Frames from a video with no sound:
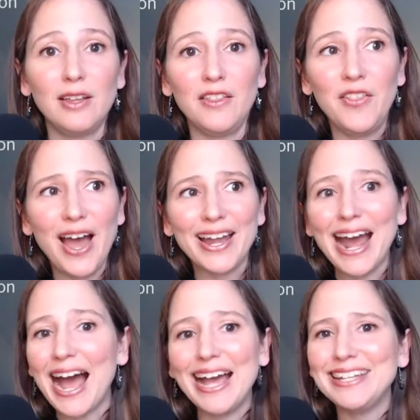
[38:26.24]

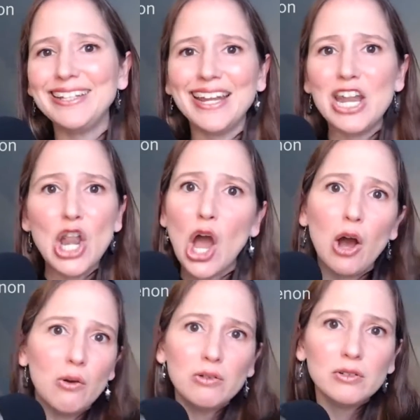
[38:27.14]
that I didn't
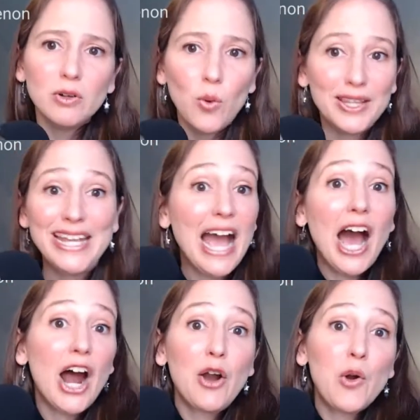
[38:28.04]
know what the
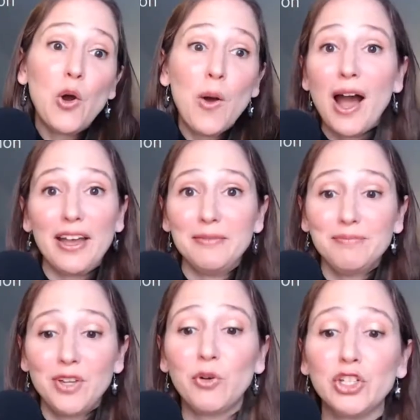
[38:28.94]
ROI,
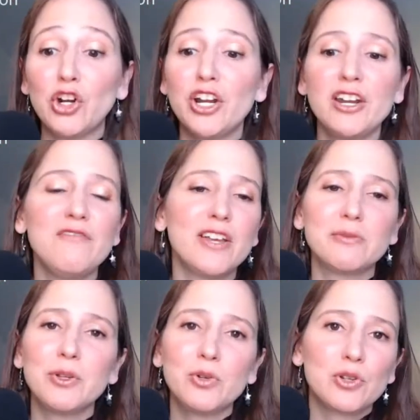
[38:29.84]
the return on
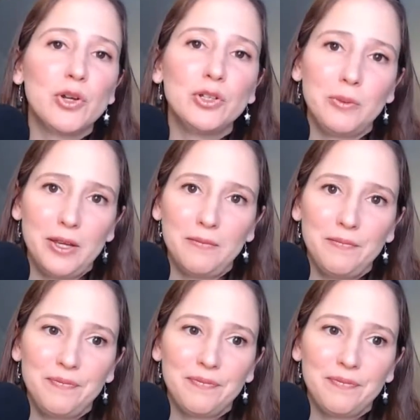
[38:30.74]
investment, was going to be.